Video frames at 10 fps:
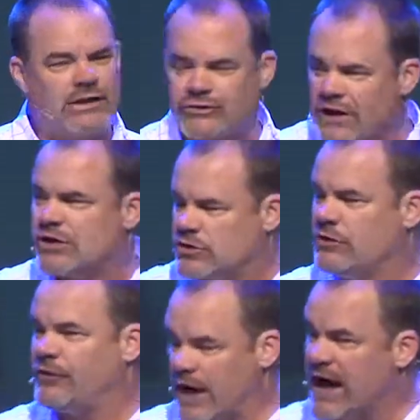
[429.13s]
Let's try to
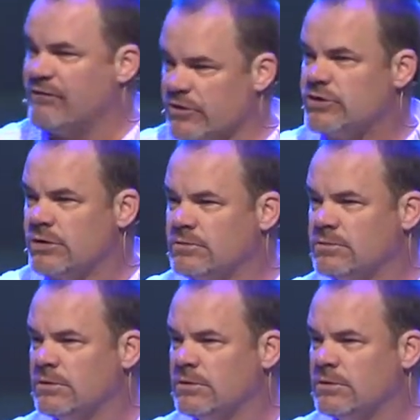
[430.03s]
shoot for average.